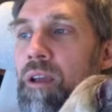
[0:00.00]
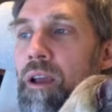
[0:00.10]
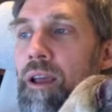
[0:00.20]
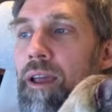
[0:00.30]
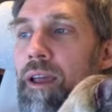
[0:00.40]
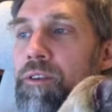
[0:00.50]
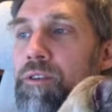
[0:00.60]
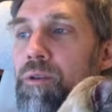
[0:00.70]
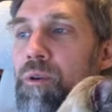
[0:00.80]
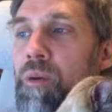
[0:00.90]

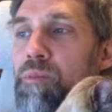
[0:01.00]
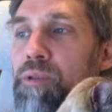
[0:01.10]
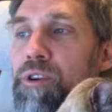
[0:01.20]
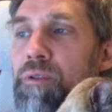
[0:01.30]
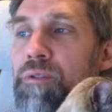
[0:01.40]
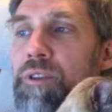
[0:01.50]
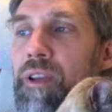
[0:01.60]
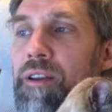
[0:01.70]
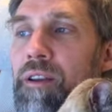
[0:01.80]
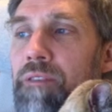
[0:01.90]
and you can't produce
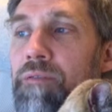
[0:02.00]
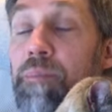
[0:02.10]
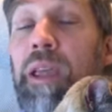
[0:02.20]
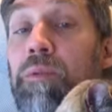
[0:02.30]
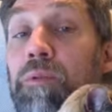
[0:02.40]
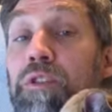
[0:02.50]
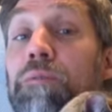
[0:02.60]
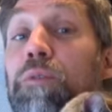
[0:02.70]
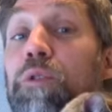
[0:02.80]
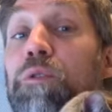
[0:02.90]
enough people to
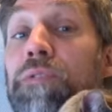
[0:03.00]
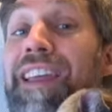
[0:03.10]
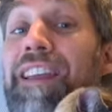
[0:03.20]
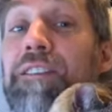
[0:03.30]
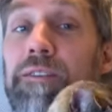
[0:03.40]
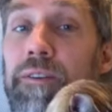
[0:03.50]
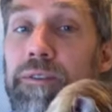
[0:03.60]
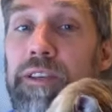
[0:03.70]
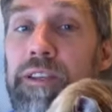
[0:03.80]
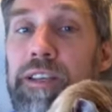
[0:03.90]
move into those
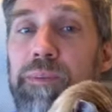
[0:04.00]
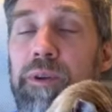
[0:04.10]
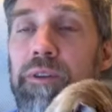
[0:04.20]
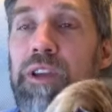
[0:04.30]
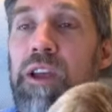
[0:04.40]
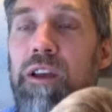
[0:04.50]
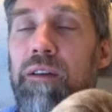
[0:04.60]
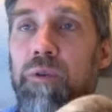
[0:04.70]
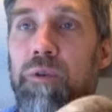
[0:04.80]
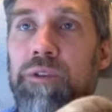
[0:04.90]
cities. Because,
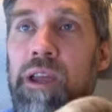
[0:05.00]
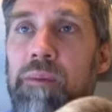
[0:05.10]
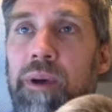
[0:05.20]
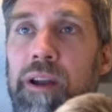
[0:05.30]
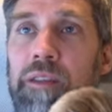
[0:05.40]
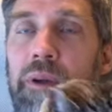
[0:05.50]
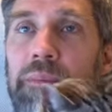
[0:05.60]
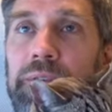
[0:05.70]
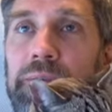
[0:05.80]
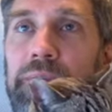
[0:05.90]
of course, part of the
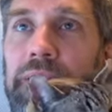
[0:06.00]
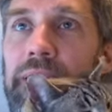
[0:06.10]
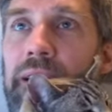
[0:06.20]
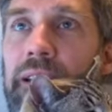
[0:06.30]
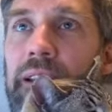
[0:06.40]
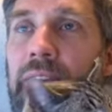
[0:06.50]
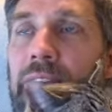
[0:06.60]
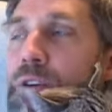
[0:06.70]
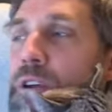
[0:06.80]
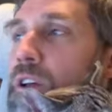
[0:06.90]
problems with
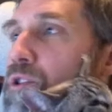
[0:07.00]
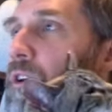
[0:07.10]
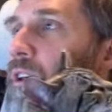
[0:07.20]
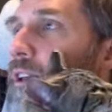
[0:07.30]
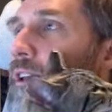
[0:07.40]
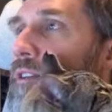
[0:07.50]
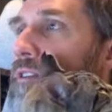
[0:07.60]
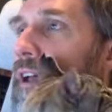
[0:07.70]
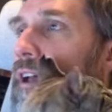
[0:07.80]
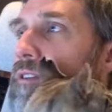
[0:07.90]
agriculture is
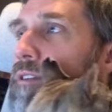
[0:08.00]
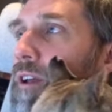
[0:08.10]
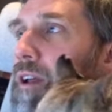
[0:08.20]
that,